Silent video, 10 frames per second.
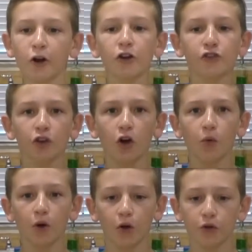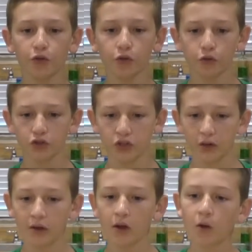our salt water
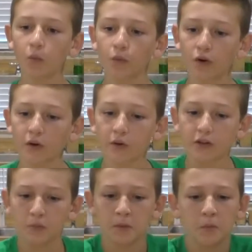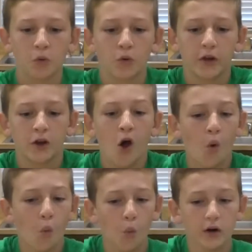solution, we are going to be pouring
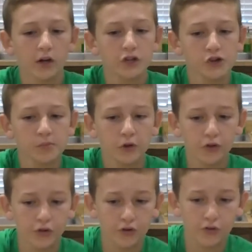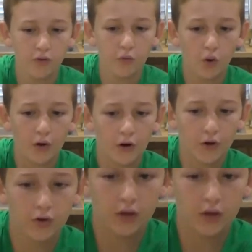100 milliliters of water